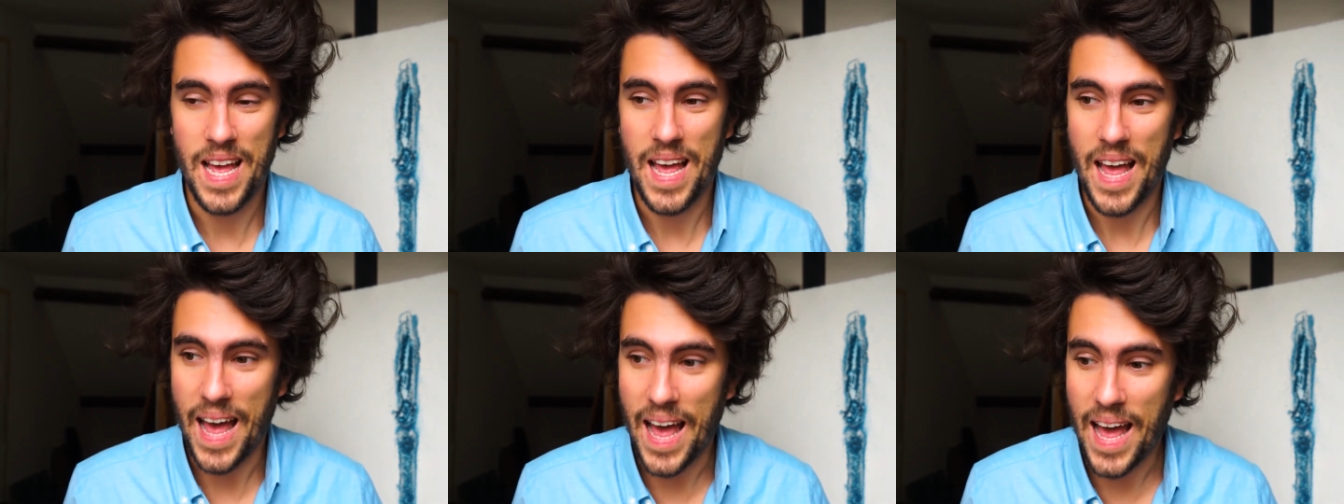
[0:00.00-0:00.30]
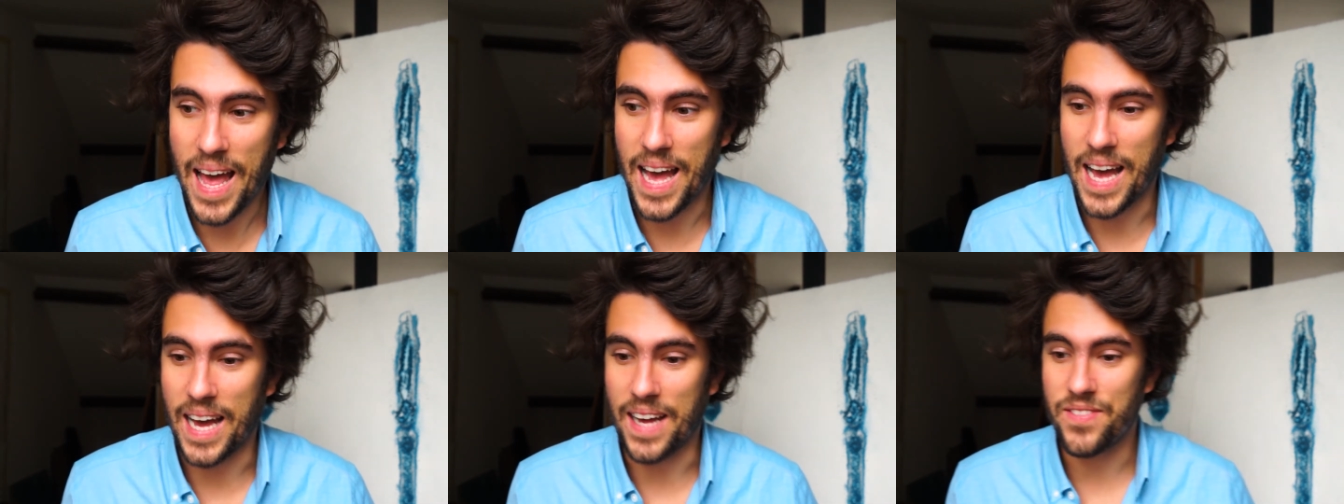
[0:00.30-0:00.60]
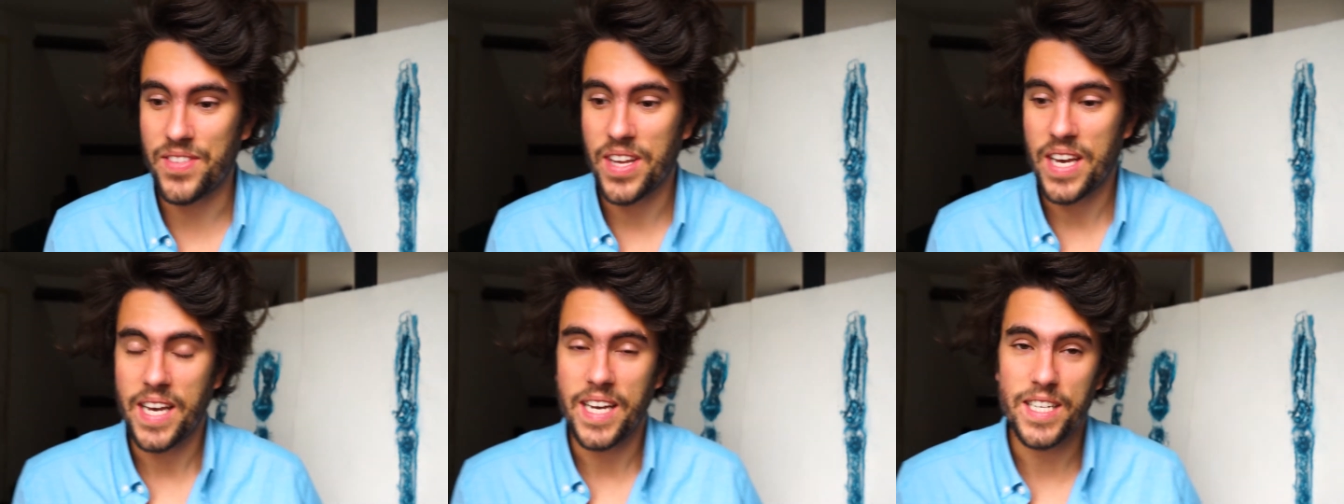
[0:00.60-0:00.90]

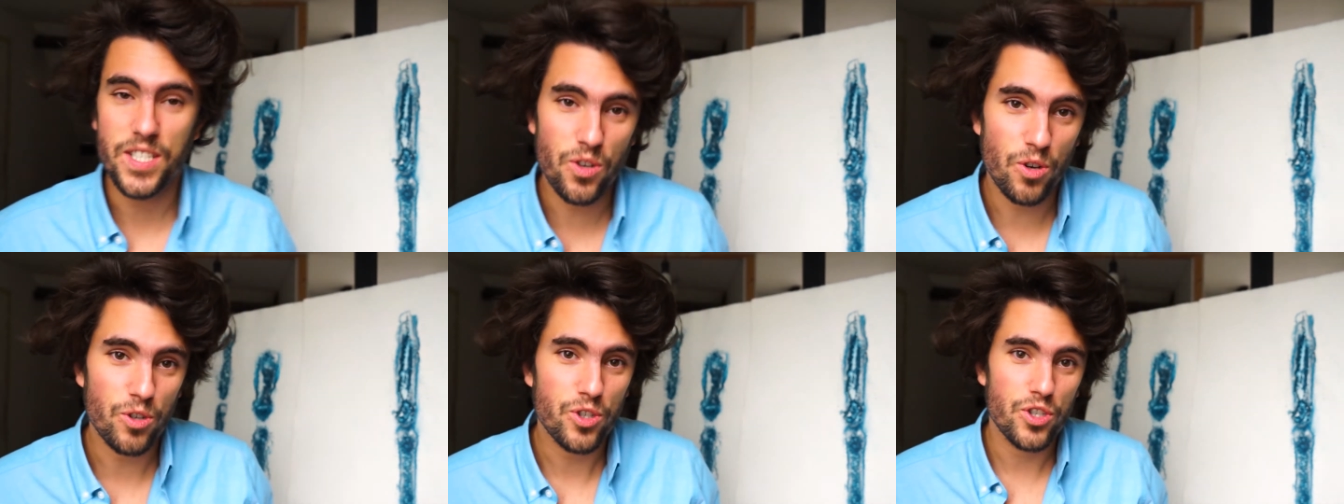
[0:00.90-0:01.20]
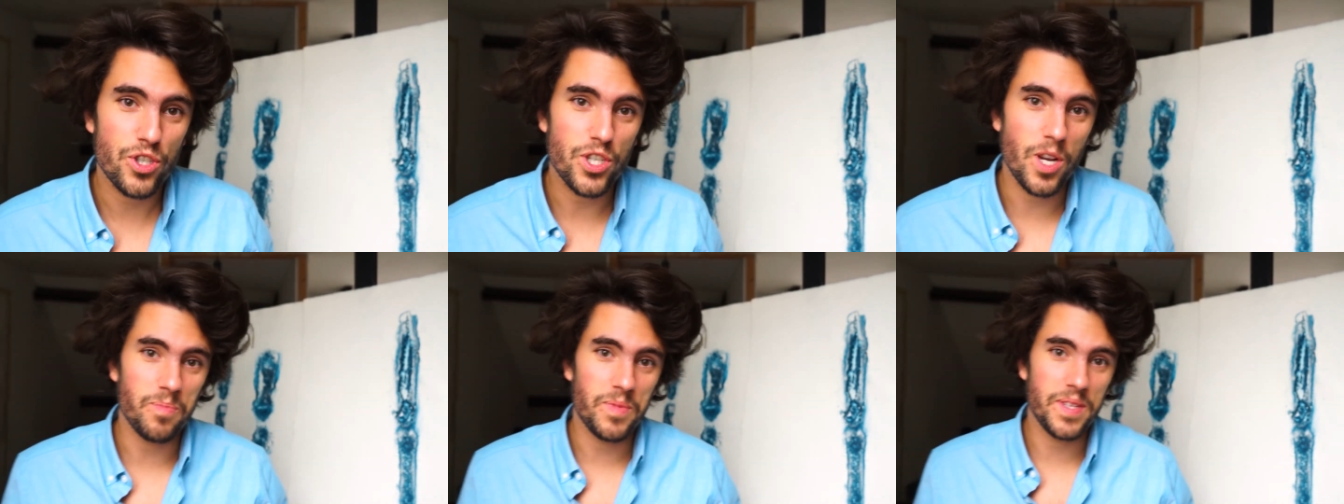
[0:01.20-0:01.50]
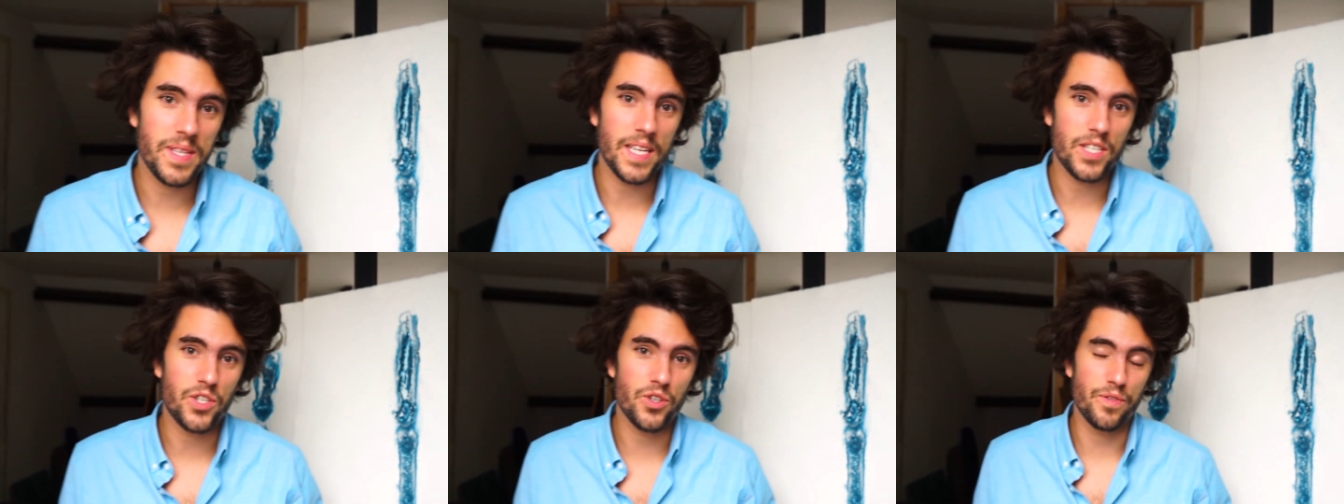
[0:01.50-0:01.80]
And it's also something
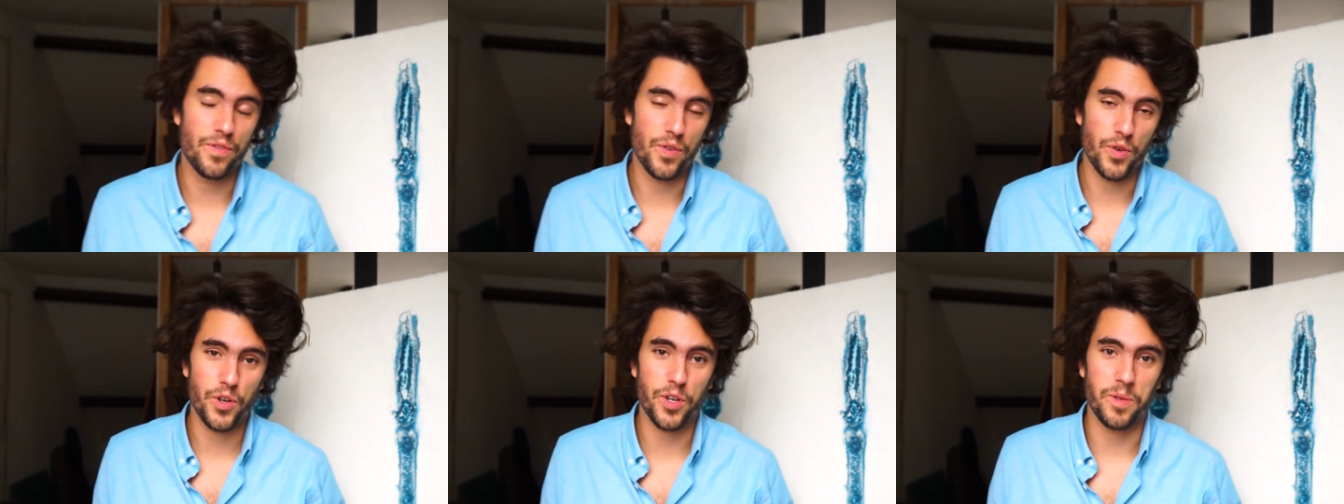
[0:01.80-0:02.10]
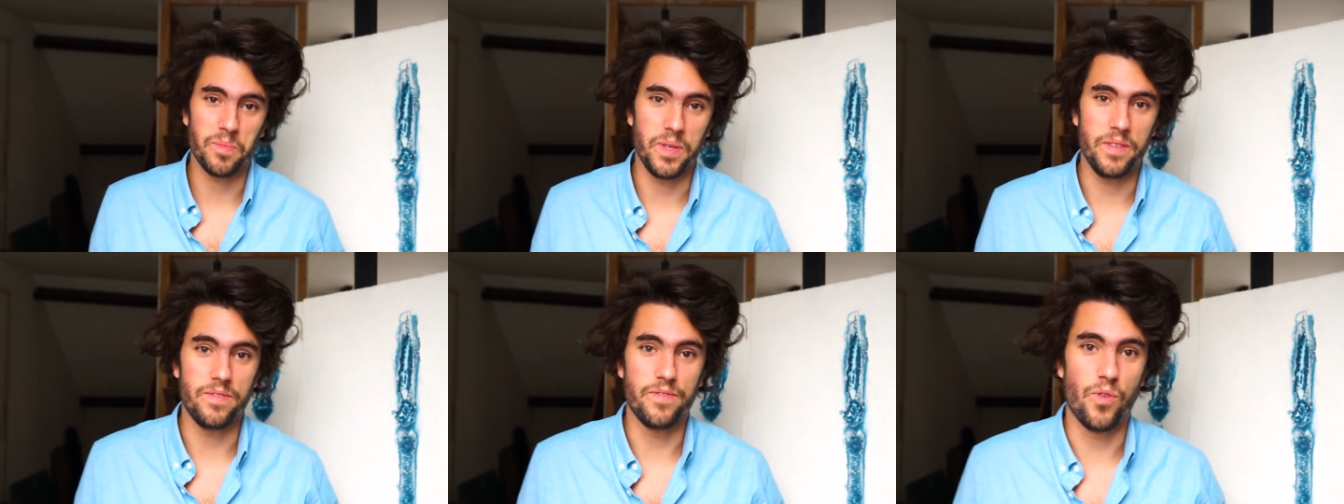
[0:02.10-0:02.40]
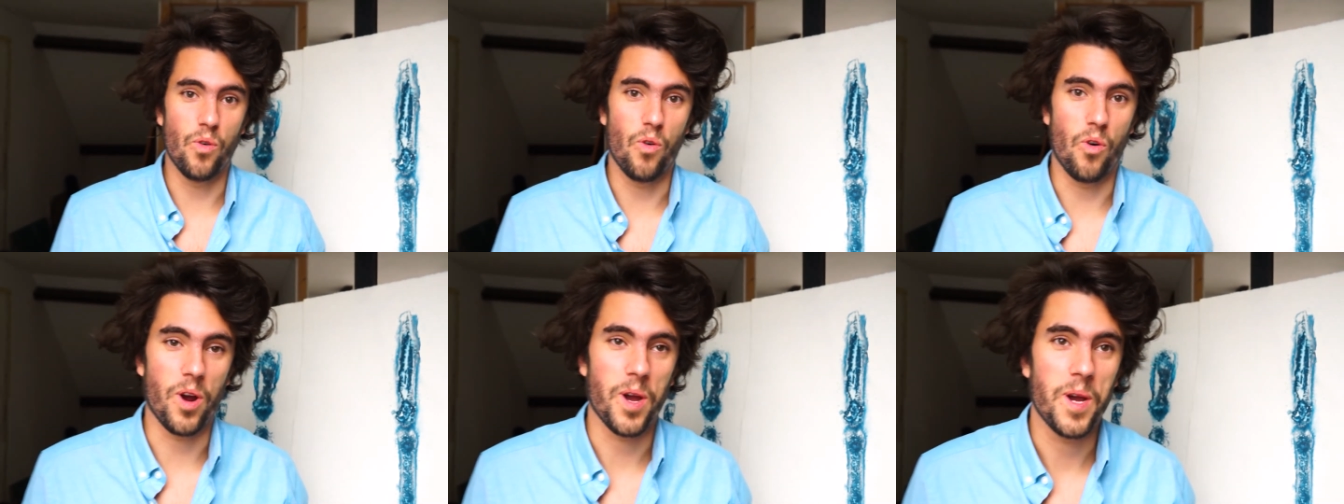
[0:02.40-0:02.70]
that you've heard
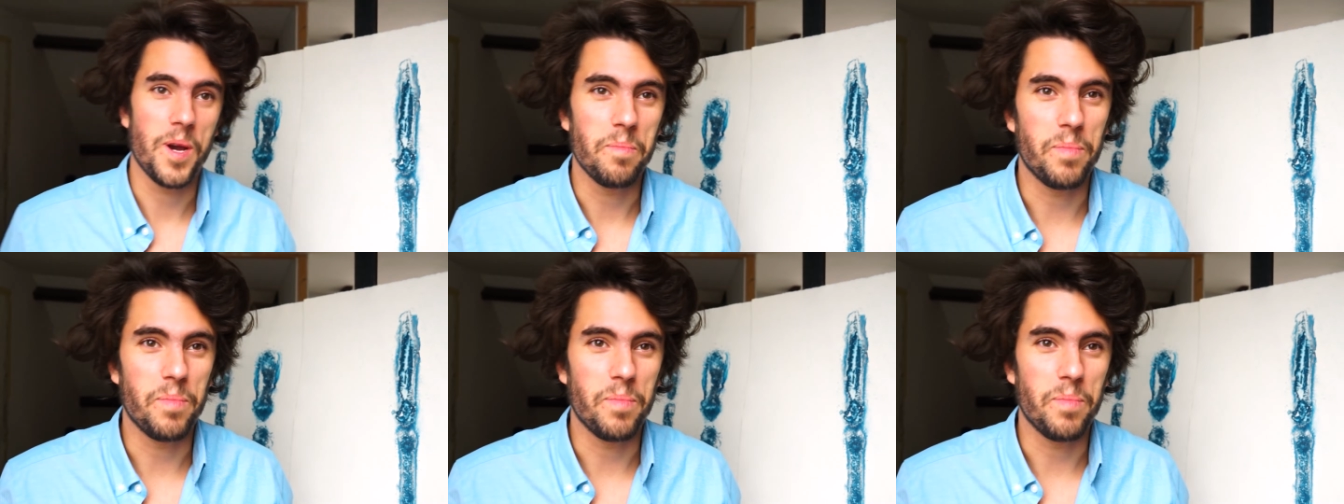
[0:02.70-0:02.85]
before,